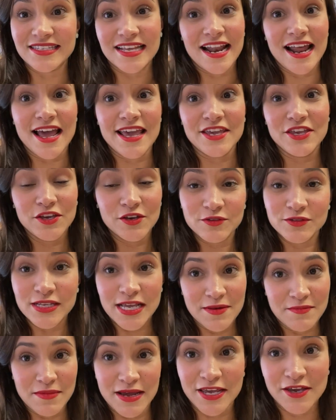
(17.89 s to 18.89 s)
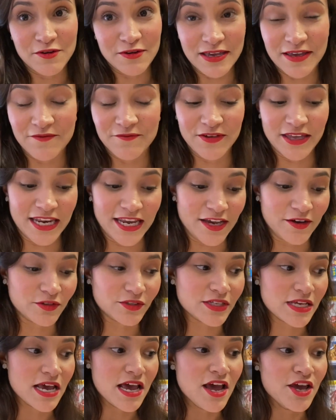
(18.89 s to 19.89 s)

that I use in my cooking videos.